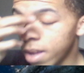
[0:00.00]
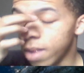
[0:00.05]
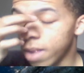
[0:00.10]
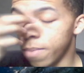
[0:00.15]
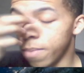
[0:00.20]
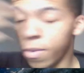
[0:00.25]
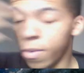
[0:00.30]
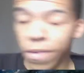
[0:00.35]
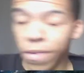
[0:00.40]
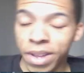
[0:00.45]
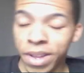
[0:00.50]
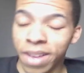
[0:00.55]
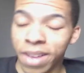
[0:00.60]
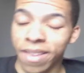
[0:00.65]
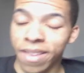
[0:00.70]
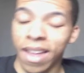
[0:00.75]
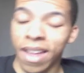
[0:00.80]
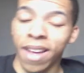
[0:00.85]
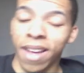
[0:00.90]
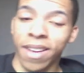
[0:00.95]
the movie
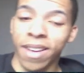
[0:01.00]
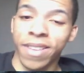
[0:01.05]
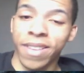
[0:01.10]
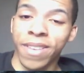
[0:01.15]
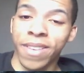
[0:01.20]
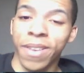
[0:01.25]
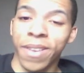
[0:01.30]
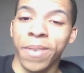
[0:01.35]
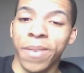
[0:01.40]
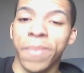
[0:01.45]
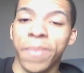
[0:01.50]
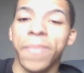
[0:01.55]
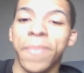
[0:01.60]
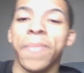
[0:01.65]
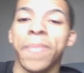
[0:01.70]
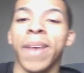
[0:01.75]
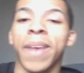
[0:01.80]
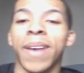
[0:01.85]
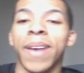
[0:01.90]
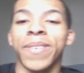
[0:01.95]
does that on its own.
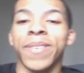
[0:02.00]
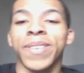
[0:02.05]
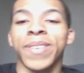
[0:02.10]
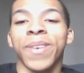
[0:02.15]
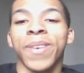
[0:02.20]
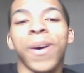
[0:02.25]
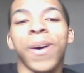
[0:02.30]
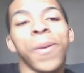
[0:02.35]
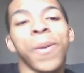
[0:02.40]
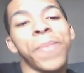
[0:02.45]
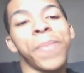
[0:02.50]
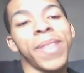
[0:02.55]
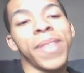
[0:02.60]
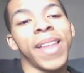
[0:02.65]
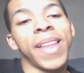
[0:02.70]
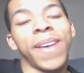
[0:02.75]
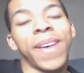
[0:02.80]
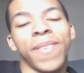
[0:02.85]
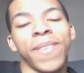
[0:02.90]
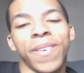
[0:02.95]
I was hoping
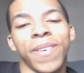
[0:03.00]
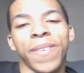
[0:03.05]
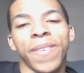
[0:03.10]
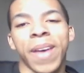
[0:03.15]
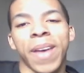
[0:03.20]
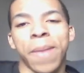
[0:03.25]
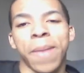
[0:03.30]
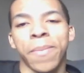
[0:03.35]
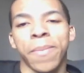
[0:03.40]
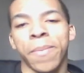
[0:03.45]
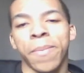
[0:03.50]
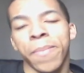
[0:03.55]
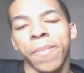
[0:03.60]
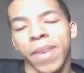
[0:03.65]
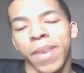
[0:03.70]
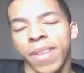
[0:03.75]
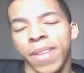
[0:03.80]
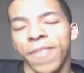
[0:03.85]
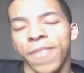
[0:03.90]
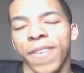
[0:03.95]
that would have happened,
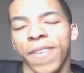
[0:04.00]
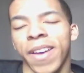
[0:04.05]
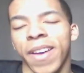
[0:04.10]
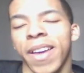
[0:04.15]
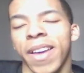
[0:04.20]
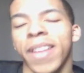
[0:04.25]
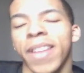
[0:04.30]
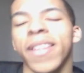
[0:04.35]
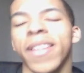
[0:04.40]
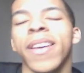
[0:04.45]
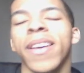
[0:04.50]
but it's fine.